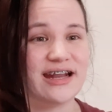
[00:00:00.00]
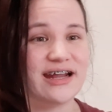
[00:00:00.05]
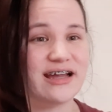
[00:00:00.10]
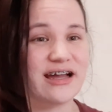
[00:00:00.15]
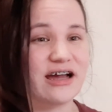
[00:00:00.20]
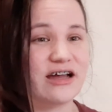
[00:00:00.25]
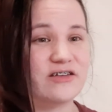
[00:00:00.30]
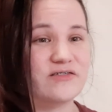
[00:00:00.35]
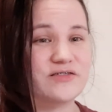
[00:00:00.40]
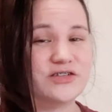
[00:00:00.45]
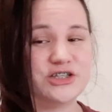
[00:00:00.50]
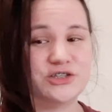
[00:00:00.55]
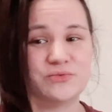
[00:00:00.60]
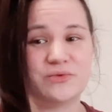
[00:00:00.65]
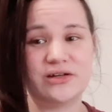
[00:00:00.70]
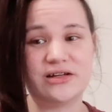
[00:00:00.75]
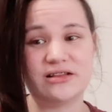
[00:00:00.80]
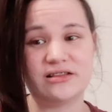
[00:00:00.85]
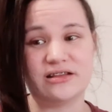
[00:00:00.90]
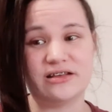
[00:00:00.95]
I kind of just
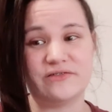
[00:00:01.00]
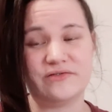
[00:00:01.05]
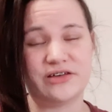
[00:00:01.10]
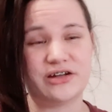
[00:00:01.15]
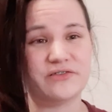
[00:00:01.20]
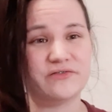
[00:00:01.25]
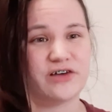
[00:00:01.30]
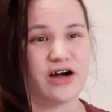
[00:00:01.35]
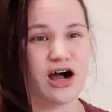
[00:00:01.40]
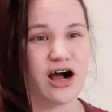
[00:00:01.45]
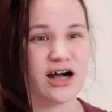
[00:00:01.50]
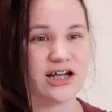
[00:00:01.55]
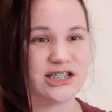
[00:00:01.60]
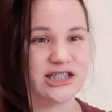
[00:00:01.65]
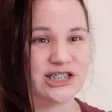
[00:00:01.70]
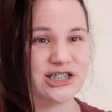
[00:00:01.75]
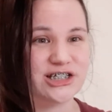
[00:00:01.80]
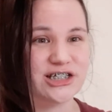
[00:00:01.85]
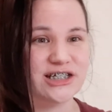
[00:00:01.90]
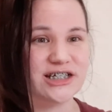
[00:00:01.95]
want to live out of a
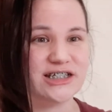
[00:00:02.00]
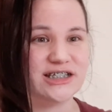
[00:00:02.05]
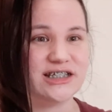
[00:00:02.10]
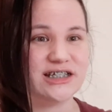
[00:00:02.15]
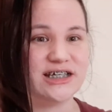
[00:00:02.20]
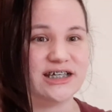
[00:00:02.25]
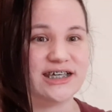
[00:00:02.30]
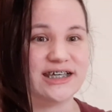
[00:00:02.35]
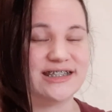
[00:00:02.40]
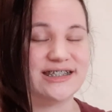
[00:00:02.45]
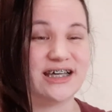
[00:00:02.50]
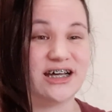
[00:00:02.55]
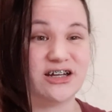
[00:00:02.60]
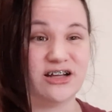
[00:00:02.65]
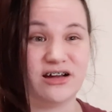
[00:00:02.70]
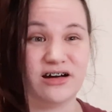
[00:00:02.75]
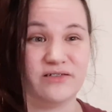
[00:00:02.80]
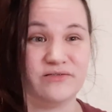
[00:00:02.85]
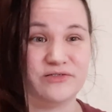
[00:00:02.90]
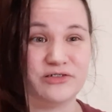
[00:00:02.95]
hostel until it gets
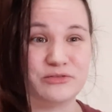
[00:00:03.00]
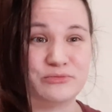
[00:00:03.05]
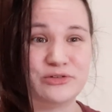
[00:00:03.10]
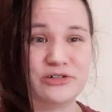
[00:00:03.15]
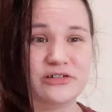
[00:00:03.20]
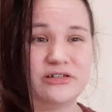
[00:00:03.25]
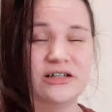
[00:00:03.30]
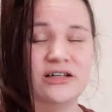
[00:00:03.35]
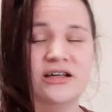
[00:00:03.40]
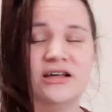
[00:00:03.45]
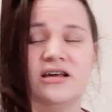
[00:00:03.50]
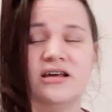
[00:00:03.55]
uncomfortable.